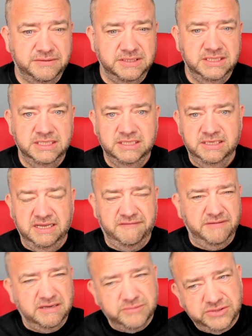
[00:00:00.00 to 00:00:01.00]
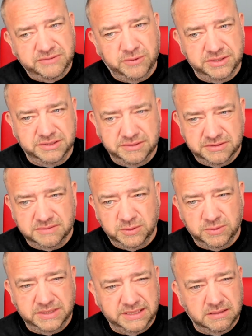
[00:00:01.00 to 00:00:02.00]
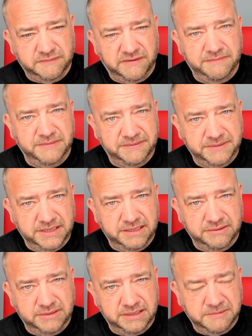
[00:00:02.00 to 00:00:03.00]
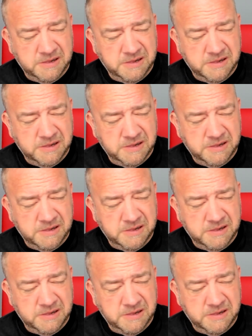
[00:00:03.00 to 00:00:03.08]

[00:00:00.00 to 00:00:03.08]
And if Real Madrid wanted to do something, wouldn't they go for Mbappe anyway?